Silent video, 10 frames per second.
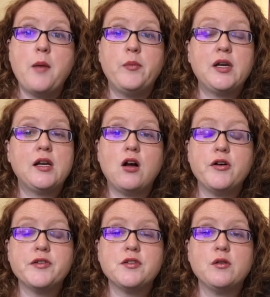but it
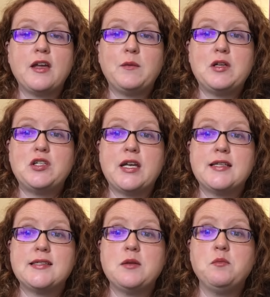also gave me a
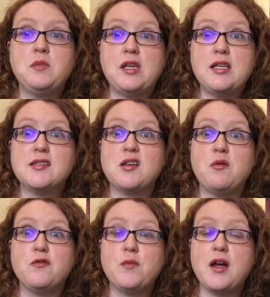chance to meet some
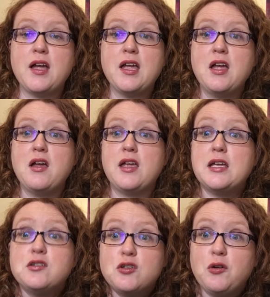of my
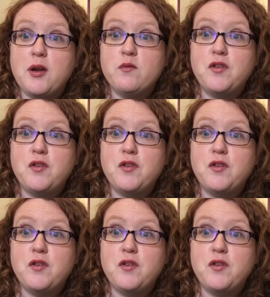Instagram